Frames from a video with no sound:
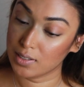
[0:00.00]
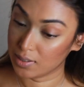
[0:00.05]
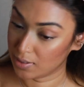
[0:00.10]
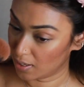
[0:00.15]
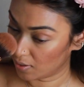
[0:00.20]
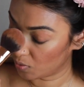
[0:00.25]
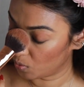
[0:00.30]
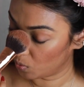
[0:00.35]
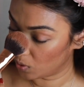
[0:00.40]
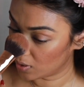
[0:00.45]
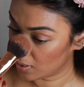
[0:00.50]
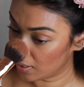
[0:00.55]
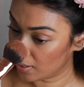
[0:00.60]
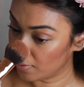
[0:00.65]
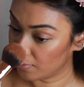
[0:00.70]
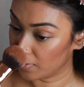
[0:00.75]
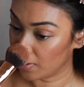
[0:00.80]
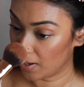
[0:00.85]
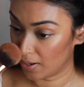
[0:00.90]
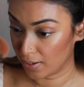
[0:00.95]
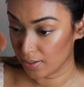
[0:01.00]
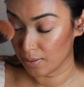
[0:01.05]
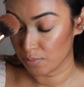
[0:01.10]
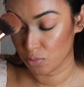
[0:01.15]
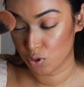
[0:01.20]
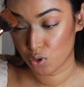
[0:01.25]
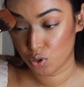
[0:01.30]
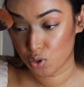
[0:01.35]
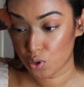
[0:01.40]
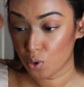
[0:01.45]
that whatever I
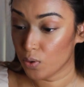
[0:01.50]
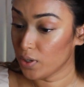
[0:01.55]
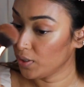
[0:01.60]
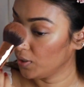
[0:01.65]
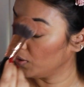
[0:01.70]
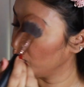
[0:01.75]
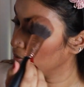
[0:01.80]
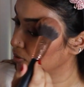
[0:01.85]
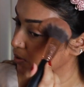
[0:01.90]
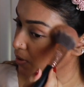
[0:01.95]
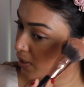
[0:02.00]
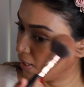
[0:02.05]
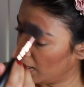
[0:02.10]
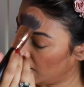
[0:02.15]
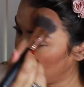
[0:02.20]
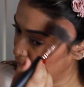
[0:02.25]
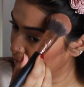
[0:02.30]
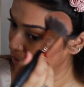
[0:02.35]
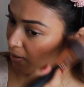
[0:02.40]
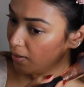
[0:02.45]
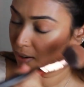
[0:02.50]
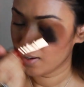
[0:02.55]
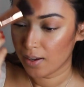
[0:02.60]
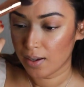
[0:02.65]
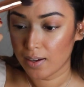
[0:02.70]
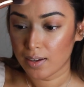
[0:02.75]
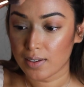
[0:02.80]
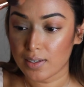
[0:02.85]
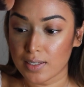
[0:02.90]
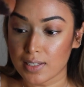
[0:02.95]
am showing you today,
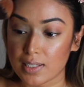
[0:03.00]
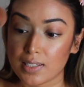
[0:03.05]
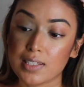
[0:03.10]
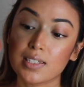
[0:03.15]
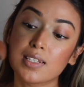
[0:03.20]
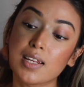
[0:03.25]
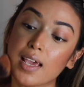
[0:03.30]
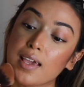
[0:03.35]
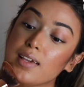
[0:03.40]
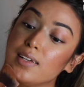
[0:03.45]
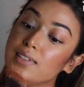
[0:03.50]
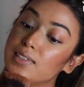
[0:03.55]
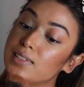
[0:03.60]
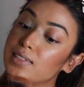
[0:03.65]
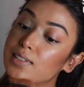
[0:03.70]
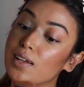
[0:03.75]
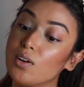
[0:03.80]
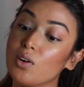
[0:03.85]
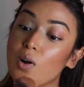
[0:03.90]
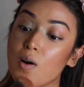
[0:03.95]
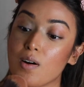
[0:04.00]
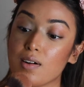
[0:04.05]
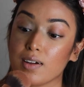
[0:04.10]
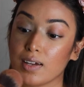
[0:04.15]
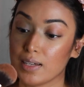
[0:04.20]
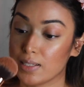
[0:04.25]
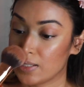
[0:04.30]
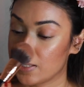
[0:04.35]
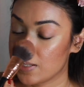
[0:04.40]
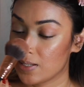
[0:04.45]
stays the
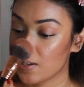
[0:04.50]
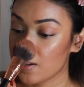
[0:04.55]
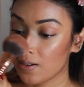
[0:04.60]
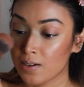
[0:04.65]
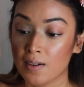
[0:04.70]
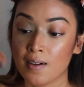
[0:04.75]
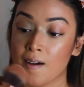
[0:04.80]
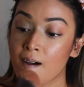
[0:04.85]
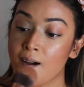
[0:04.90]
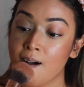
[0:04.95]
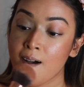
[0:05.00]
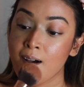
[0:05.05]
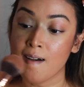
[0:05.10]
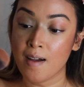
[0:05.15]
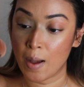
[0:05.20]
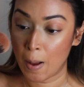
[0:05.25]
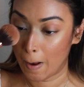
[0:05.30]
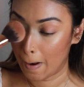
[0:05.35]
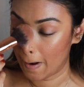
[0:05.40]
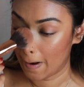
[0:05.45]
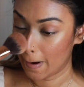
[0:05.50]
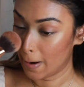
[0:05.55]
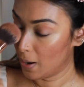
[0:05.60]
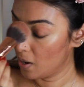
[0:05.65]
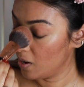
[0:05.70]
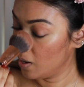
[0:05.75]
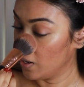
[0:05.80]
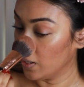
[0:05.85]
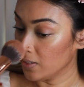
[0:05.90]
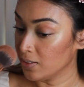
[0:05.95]
longest
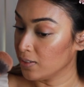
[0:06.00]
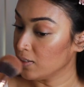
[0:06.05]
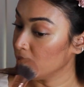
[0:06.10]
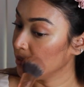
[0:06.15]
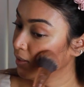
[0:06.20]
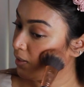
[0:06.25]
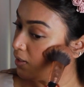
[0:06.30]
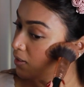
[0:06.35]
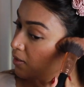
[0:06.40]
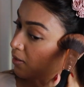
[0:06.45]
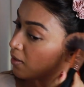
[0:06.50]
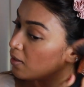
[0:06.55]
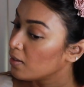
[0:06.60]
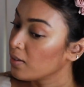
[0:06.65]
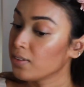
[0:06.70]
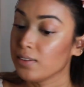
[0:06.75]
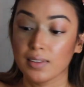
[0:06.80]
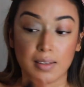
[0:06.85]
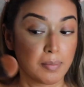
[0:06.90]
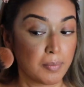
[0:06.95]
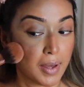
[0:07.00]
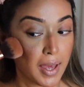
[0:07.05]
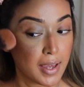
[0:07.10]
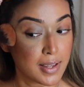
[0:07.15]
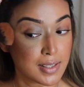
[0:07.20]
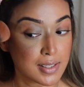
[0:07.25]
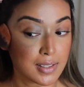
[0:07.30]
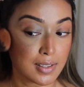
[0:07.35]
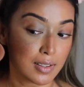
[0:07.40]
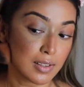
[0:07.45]
underneath the
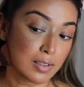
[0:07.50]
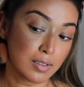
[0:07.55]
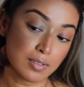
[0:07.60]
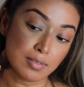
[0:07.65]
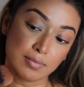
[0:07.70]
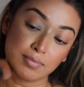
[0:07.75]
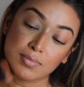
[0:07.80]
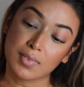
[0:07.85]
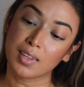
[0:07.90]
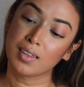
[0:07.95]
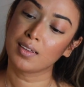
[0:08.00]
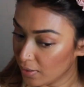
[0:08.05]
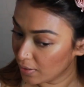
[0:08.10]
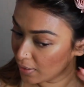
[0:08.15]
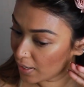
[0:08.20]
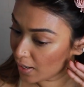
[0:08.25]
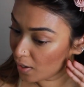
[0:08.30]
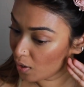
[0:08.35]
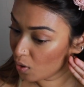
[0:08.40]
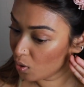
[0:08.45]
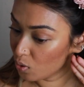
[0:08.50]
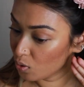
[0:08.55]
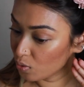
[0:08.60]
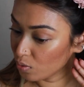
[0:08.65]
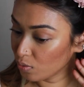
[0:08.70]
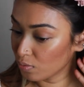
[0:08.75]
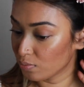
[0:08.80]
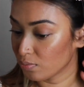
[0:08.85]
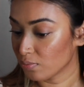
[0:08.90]
mask. Now